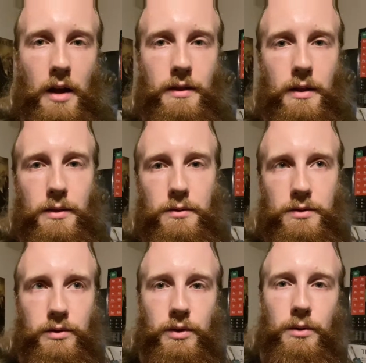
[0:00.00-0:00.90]
and then
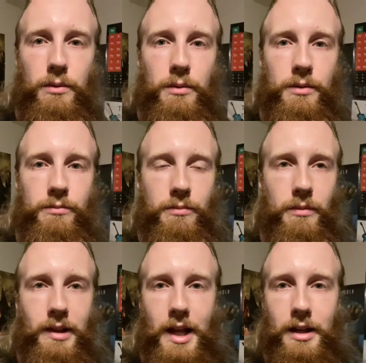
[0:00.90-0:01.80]
there's no
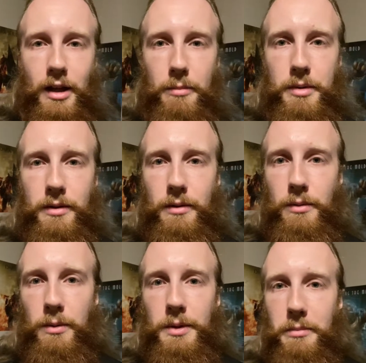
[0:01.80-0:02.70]
letting up and no
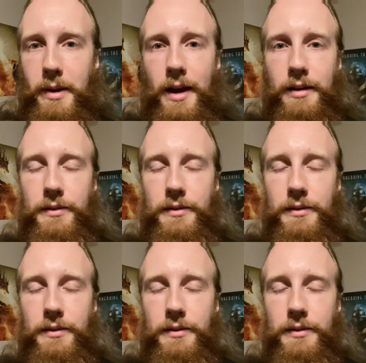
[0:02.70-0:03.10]
holding back.